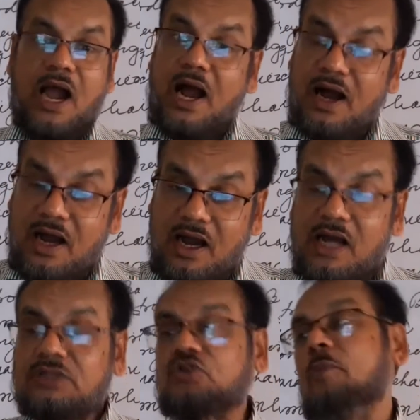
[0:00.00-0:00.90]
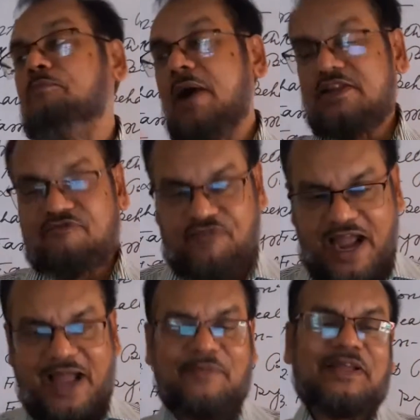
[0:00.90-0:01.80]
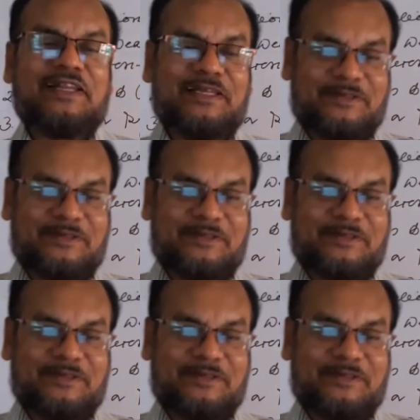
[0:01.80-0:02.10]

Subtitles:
art of my family.